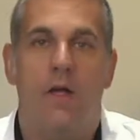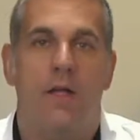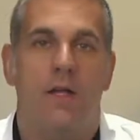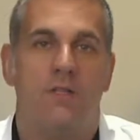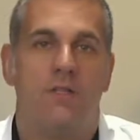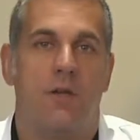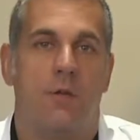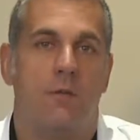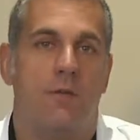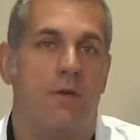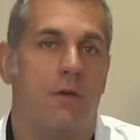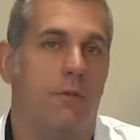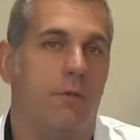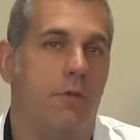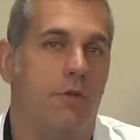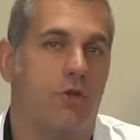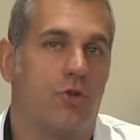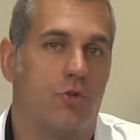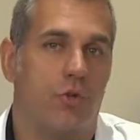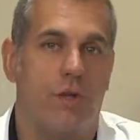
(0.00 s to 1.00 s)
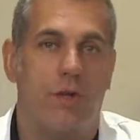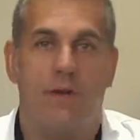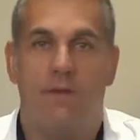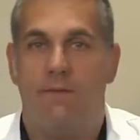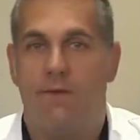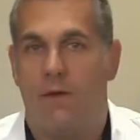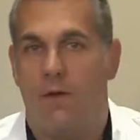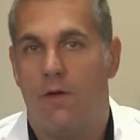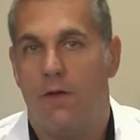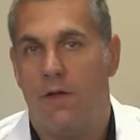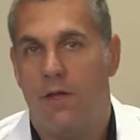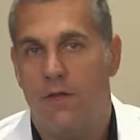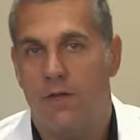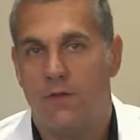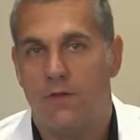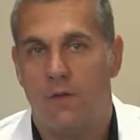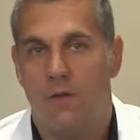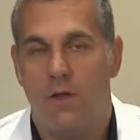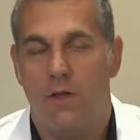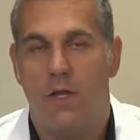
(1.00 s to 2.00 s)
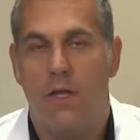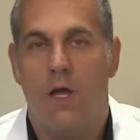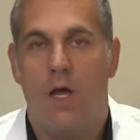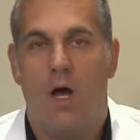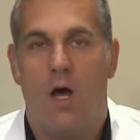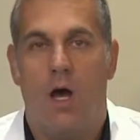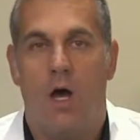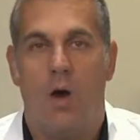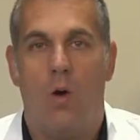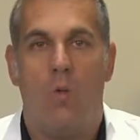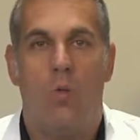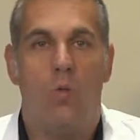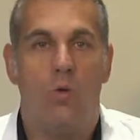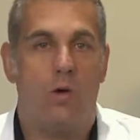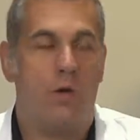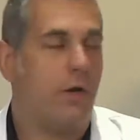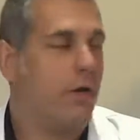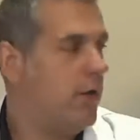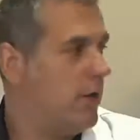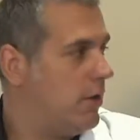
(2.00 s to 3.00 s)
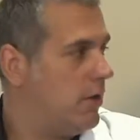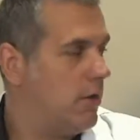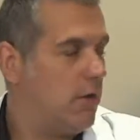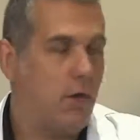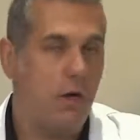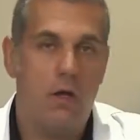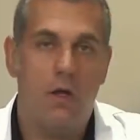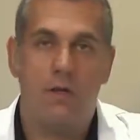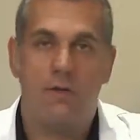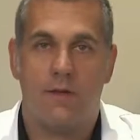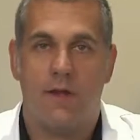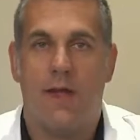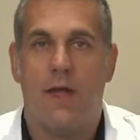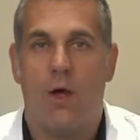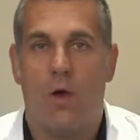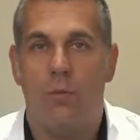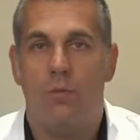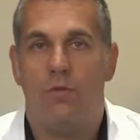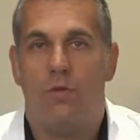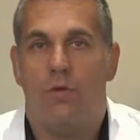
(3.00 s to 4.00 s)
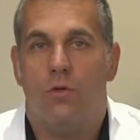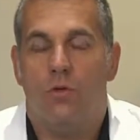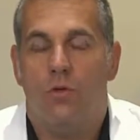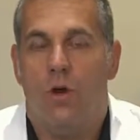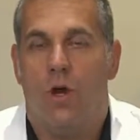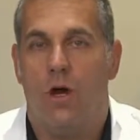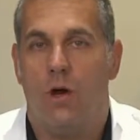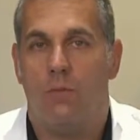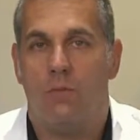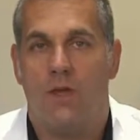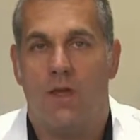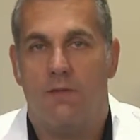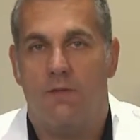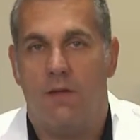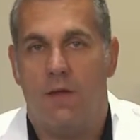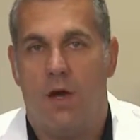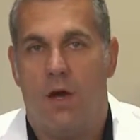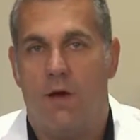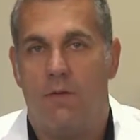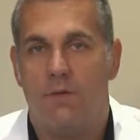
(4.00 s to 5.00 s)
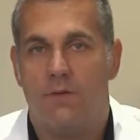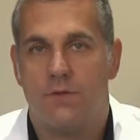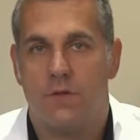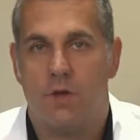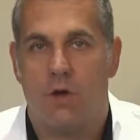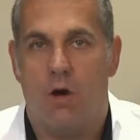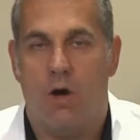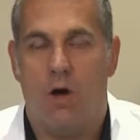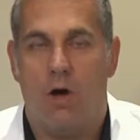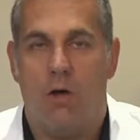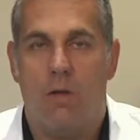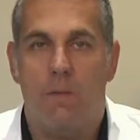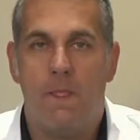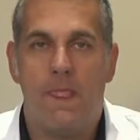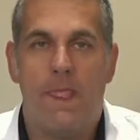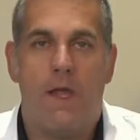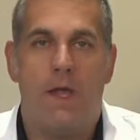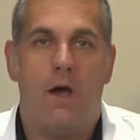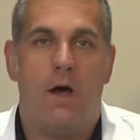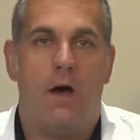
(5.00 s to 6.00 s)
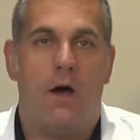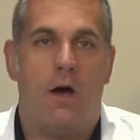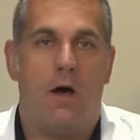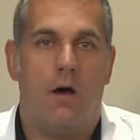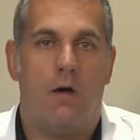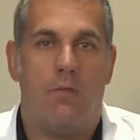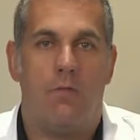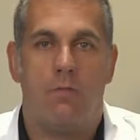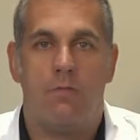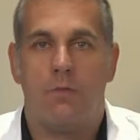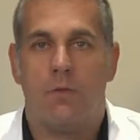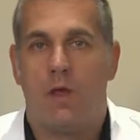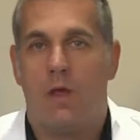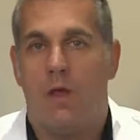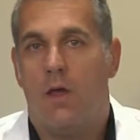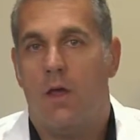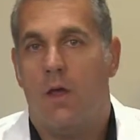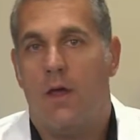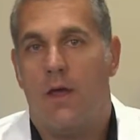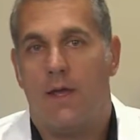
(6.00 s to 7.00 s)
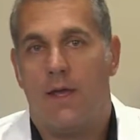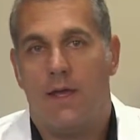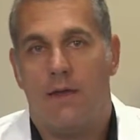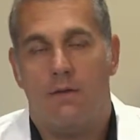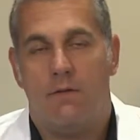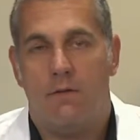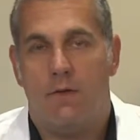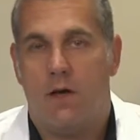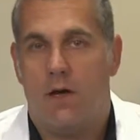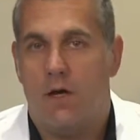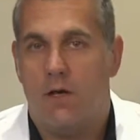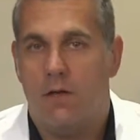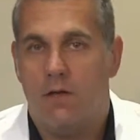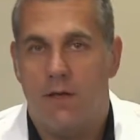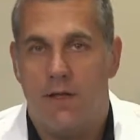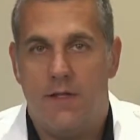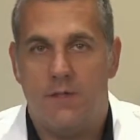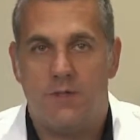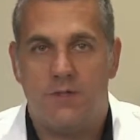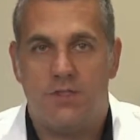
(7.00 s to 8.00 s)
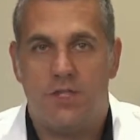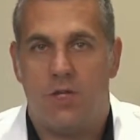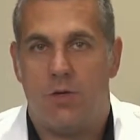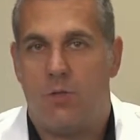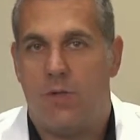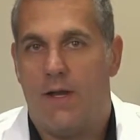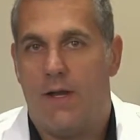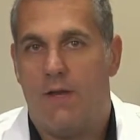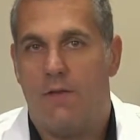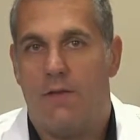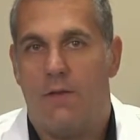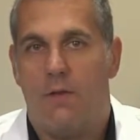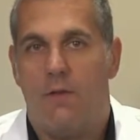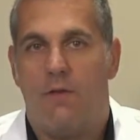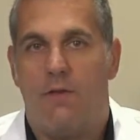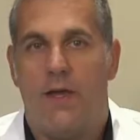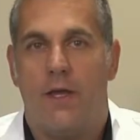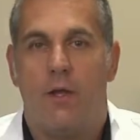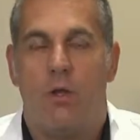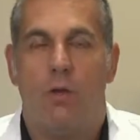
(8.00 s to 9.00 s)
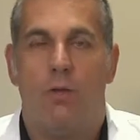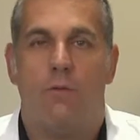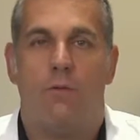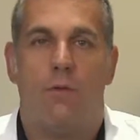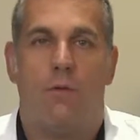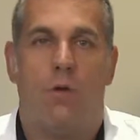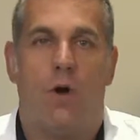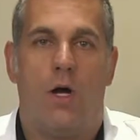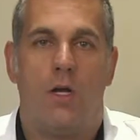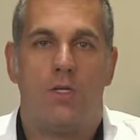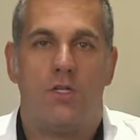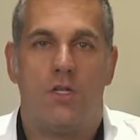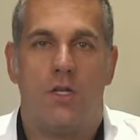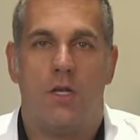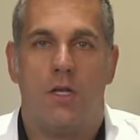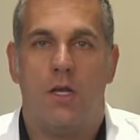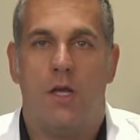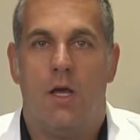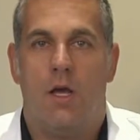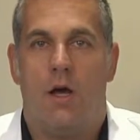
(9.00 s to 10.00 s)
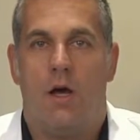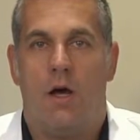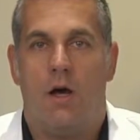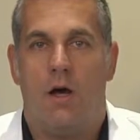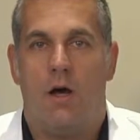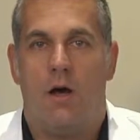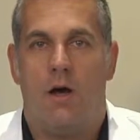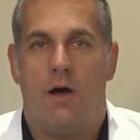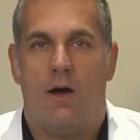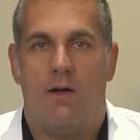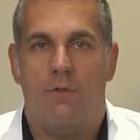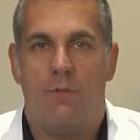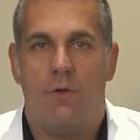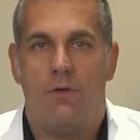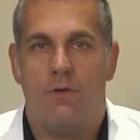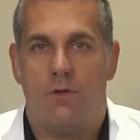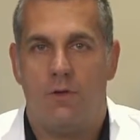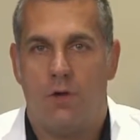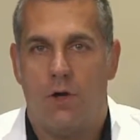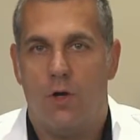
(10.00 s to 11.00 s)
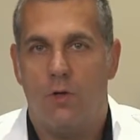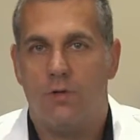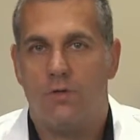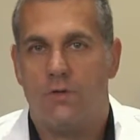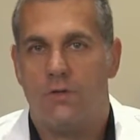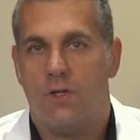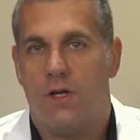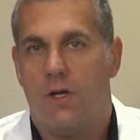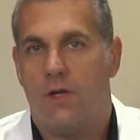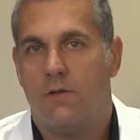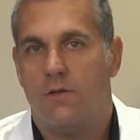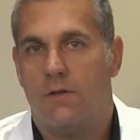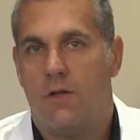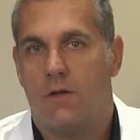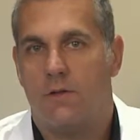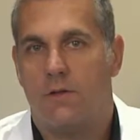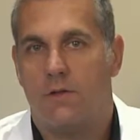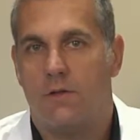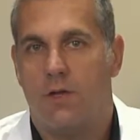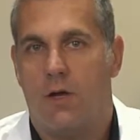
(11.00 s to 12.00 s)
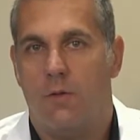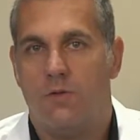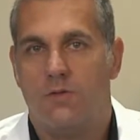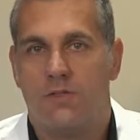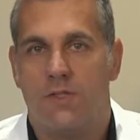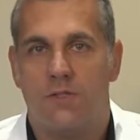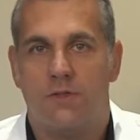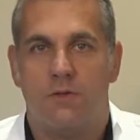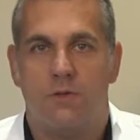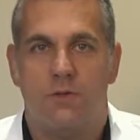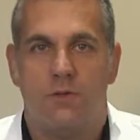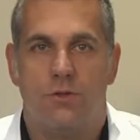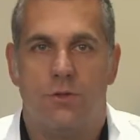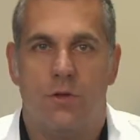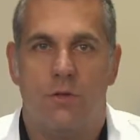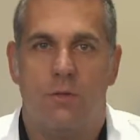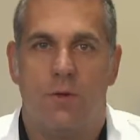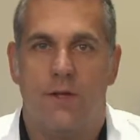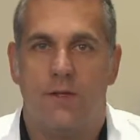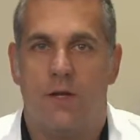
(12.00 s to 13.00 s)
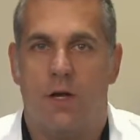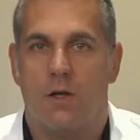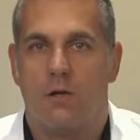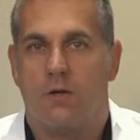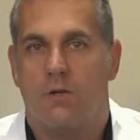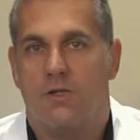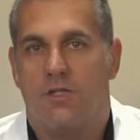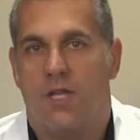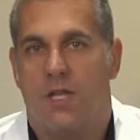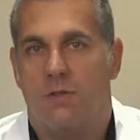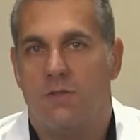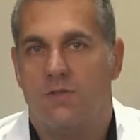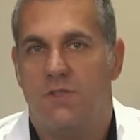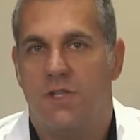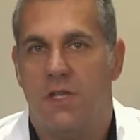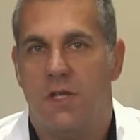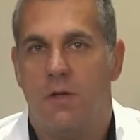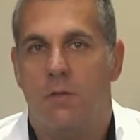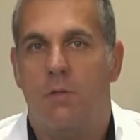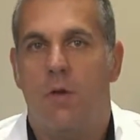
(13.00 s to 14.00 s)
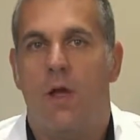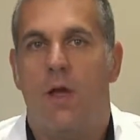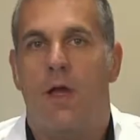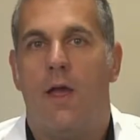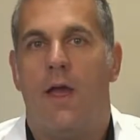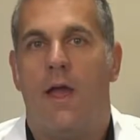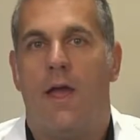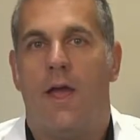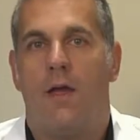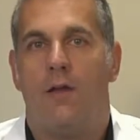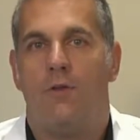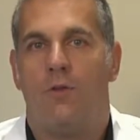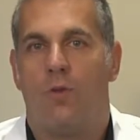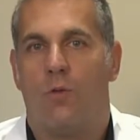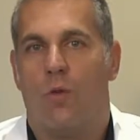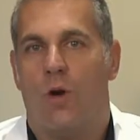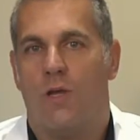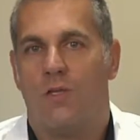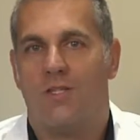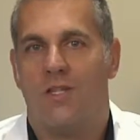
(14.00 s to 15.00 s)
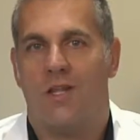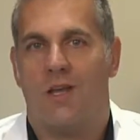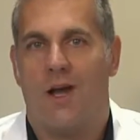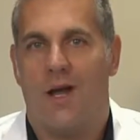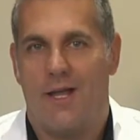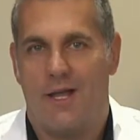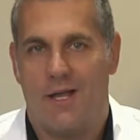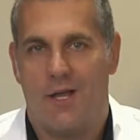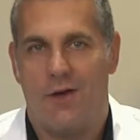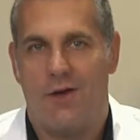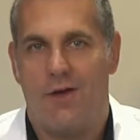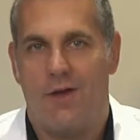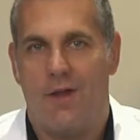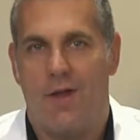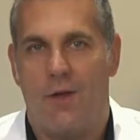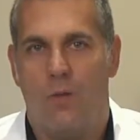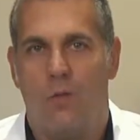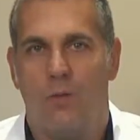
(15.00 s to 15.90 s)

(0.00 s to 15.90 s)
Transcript: It's something that can be treated very easily. Uh, we're here to help you. Um, give the office a call. Um, again, uh, ladies and gentlemen out there, thank you for watching. Uh, I've been your host, uh, Dr. Thomas Kislan, joined by Dr. James Deom, and you're watching Eye Care Today.